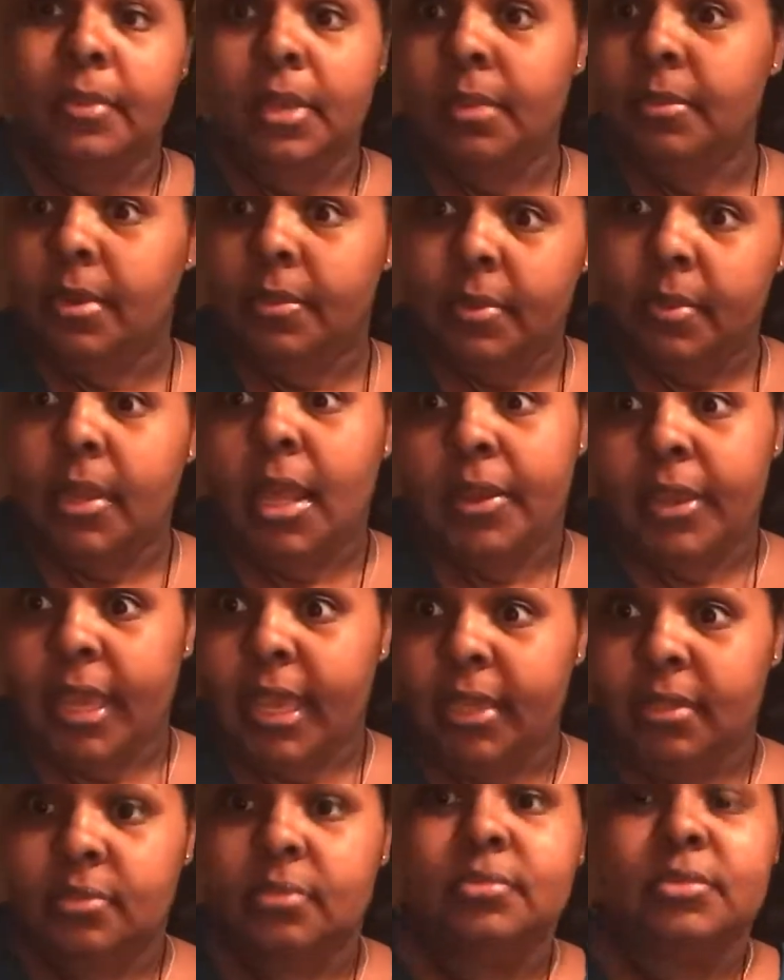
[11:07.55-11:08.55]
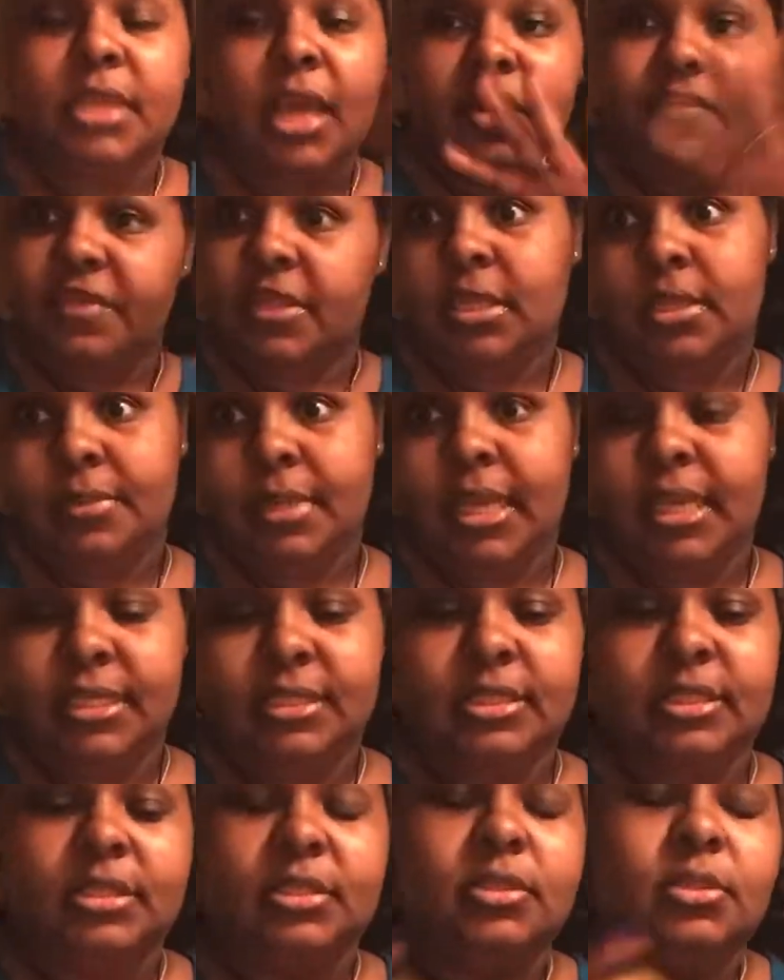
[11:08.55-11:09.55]
blah, blah, blah, blah. Okay, y'all fill in the
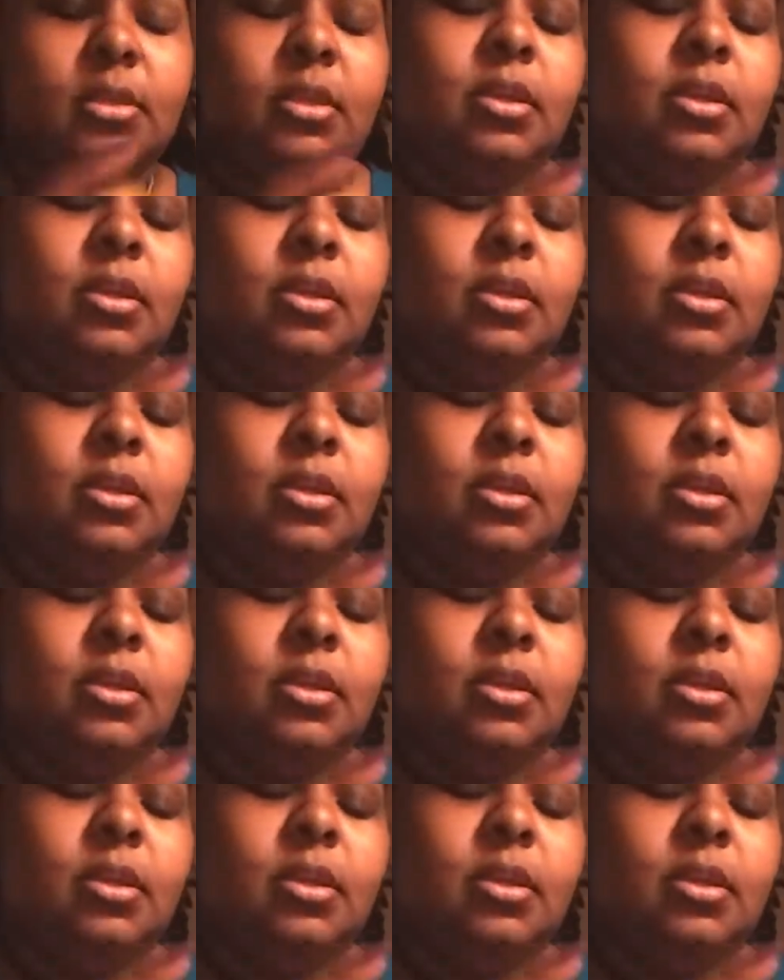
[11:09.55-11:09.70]
blanks.